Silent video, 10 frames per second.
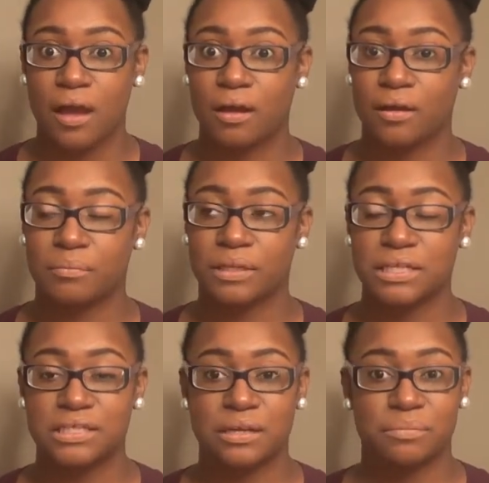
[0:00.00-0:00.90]
And
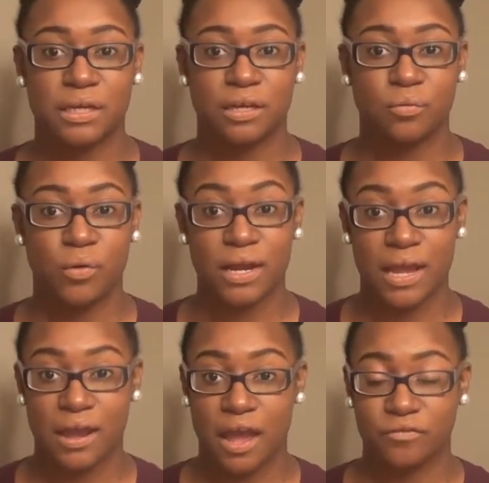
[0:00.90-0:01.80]
this can be
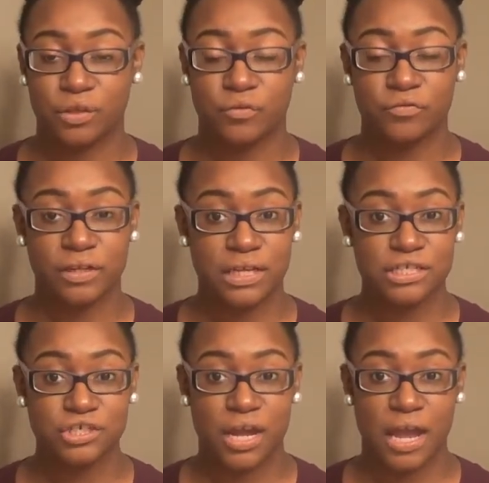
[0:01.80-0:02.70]
wet hair after you've
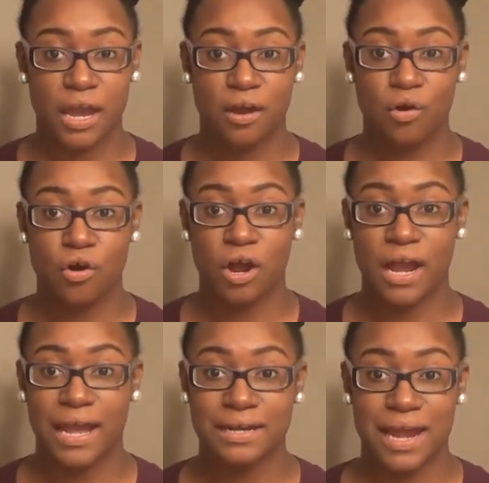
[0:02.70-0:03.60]
cleansed your hair, or
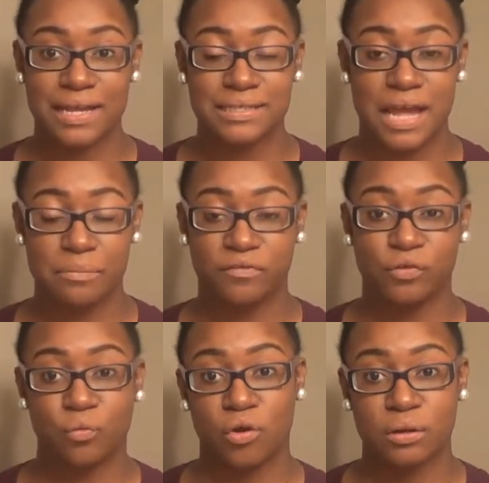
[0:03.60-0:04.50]
at nighttime
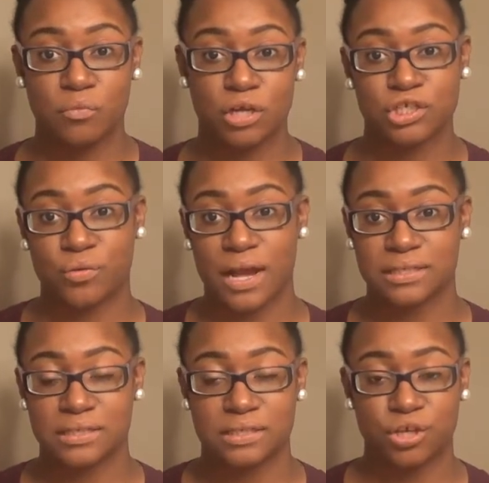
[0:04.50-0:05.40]
if you want to
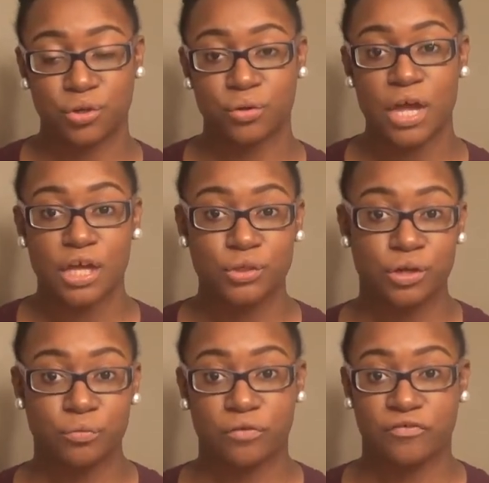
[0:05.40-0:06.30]
moisturize and seal, you
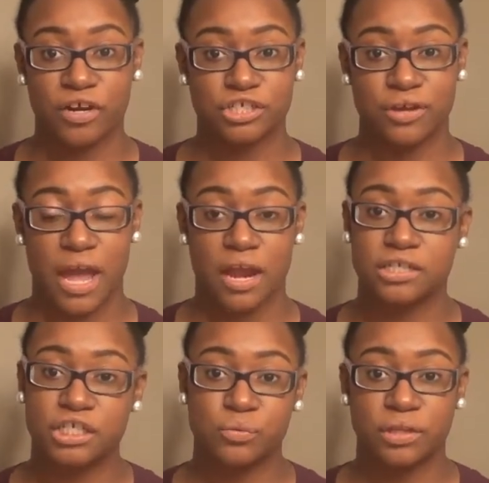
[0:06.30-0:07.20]
can refresh your hair
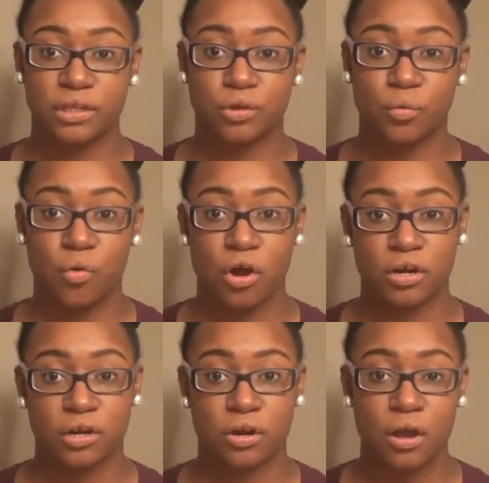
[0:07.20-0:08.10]
just with a little
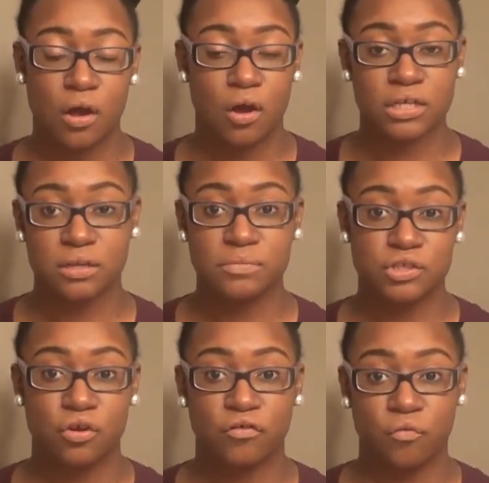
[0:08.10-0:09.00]
water or some
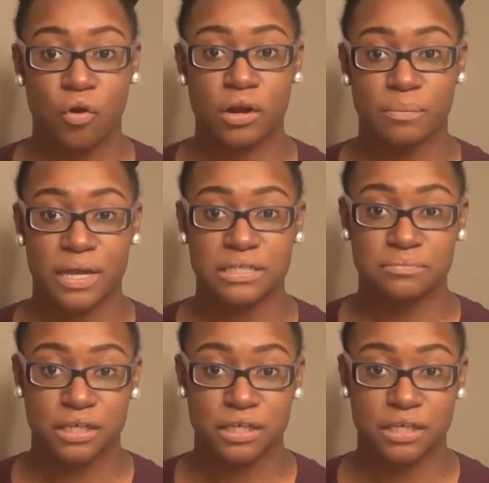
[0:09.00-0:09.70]
sort of water-based